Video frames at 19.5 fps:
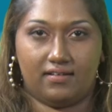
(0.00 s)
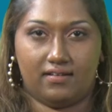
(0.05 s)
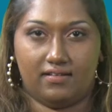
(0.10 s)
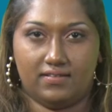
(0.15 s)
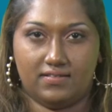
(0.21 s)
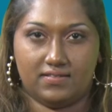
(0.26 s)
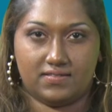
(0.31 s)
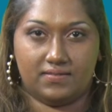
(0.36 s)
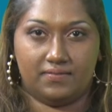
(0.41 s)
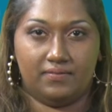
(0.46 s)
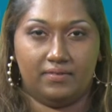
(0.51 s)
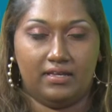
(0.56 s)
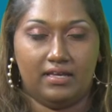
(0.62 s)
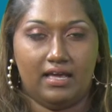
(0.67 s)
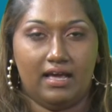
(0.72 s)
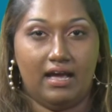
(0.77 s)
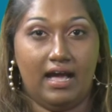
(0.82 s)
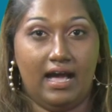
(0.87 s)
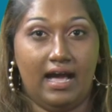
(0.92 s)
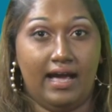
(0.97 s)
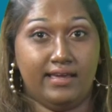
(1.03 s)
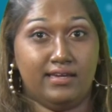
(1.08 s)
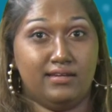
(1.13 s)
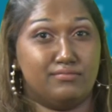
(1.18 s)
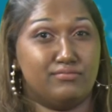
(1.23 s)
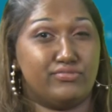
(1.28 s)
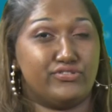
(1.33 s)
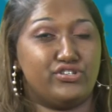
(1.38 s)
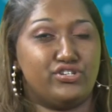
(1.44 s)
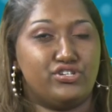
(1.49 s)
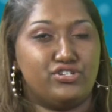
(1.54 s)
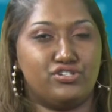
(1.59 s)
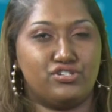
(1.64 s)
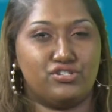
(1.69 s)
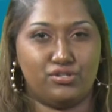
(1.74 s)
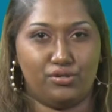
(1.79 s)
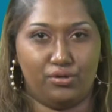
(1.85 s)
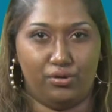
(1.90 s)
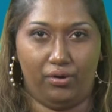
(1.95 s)
girls, I am
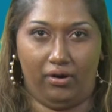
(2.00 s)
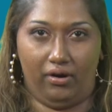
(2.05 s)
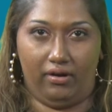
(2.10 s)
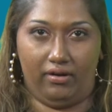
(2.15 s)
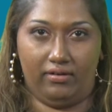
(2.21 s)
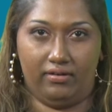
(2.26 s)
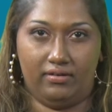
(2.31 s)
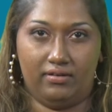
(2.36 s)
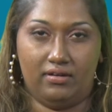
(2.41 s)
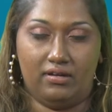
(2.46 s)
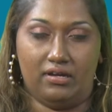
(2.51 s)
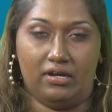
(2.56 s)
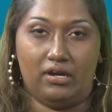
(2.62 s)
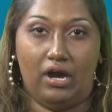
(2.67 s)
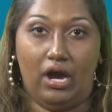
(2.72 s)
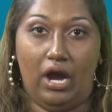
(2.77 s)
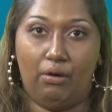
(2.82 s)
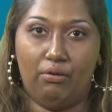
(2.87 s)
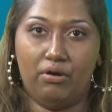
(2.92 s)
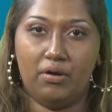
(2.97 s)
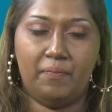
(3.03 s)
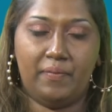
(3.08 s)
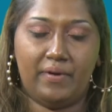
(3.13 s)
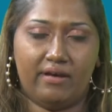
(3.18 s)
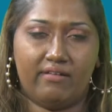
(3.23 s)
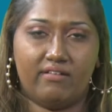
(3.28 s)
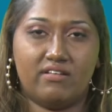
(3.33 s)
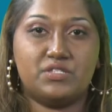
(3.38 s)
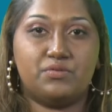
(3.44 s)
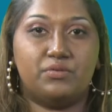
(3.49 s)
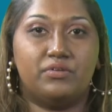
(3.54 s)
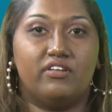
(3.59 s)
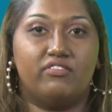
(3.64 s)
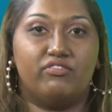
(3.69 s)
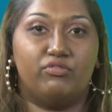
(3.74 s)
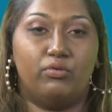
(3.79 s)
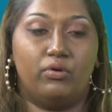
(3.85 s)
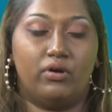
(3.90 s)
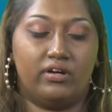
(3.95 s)
sure our parents would
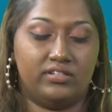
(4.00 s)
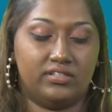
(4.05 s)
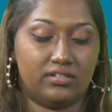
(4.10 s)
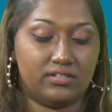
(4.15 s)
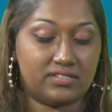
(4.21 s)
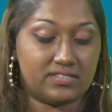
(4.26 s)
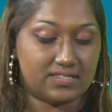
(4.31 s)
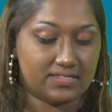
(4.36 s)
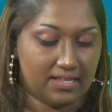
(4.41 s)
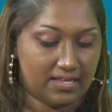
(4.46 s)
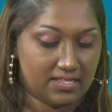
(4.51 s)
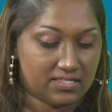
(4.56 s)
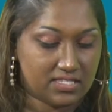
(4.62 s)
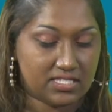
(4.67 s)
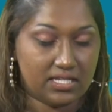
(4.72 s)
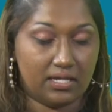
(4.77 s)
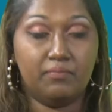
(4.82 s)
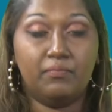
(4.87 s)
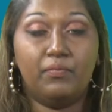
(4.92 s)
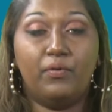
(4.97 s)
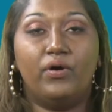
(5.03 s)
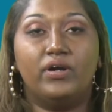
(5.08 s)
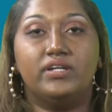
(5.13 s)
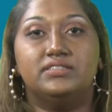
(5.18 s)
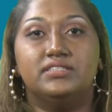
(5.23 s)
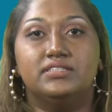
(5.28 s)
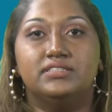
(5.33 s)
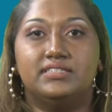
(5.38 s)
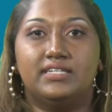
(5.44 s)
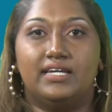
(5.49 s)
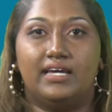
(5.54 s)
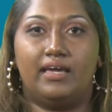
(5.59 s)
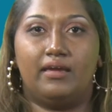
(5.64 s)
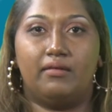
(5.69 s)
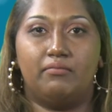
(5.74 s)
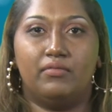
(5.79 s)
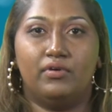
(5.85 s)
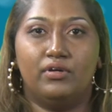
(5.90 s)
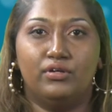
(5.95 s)
have warned us at some point in
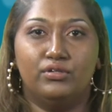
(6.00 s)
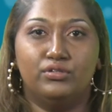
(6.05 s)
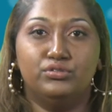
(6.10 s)
time,